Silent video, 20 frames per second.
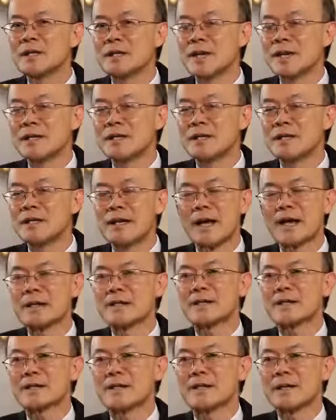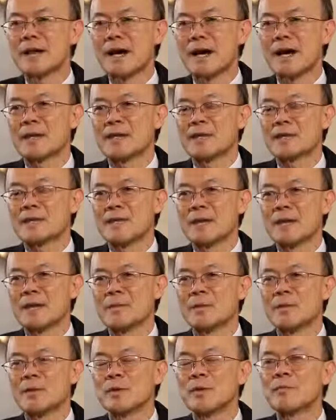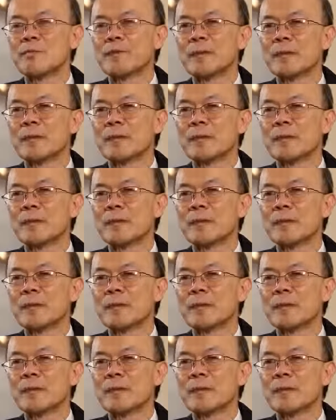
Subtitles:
are intensely unstable.